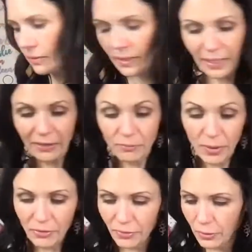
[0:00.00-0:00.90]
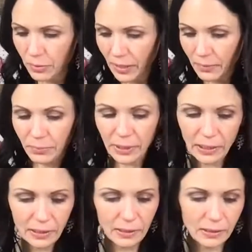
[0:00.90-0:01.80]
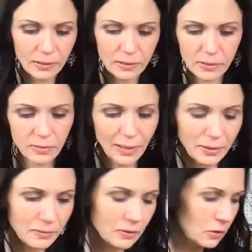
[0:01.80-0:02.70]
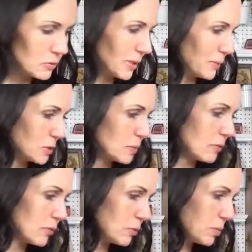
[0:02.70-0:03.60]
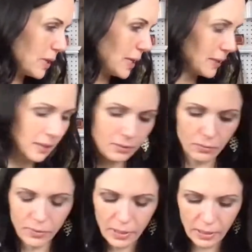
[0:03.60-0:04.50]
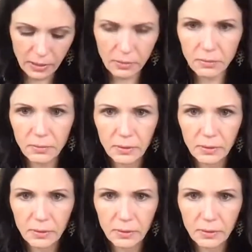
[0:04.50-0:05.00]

And I have buffalo plaid beads. I don't even use that much buffalo plaid, I don't think.